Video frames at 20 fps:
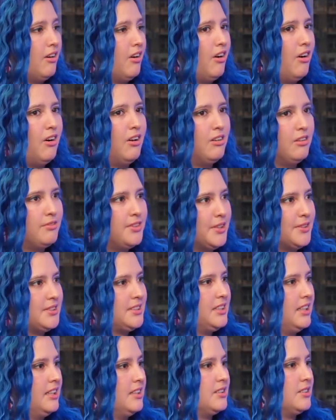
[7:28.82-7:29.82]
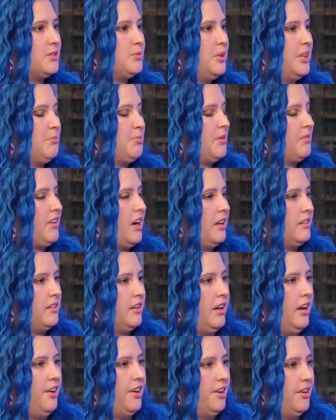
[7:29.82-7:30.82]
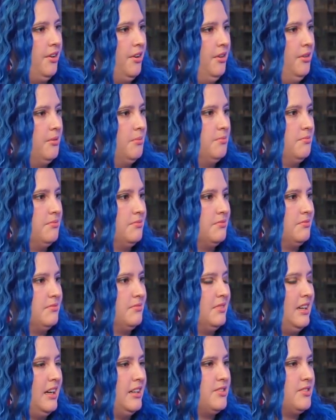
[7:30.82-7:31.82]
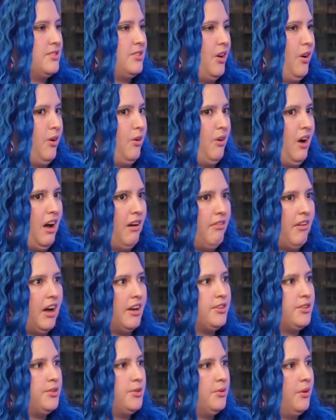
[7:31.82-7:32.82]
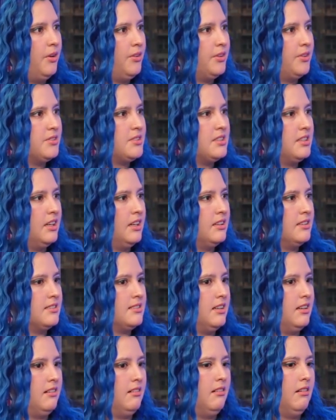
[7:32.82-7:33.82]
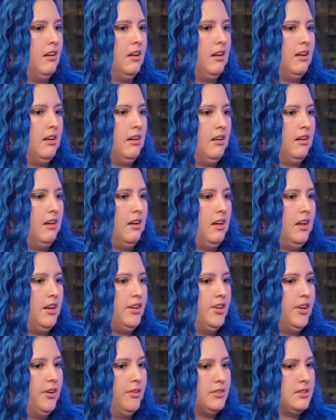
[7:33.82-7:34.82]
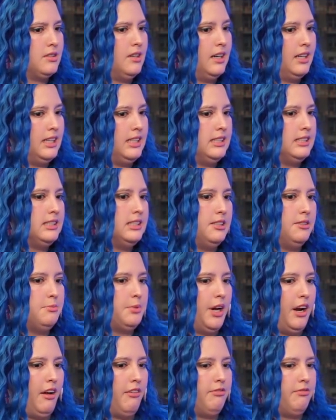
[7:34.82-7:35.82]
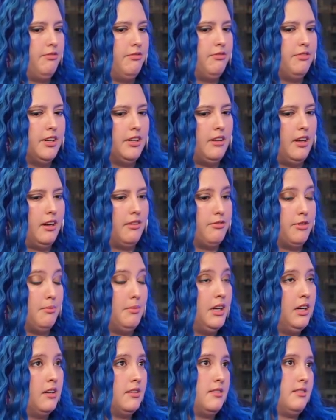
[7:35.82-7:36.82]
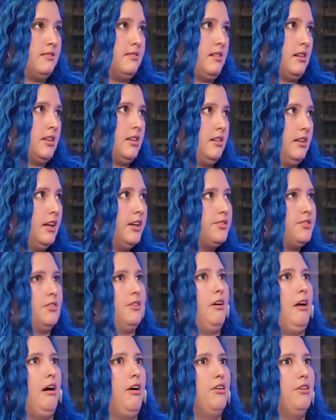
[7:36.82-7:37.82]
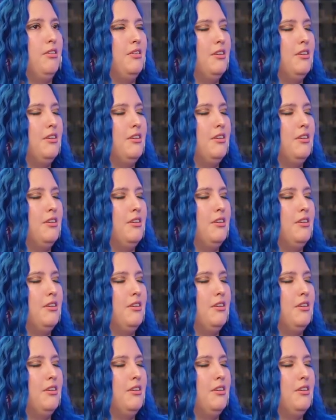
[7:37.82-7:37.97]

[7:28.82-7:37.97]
All of those things we provide the care at home, and so I've had to do all those things and you know, it's not easy, but I feel like for me it's second nature now.